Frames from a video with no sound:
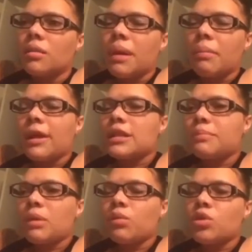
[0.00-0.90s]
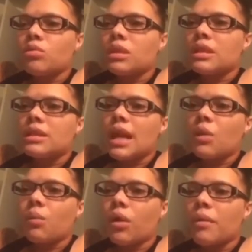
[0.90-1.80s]
People that's been with you since
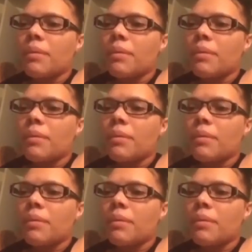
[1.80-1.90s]
day one.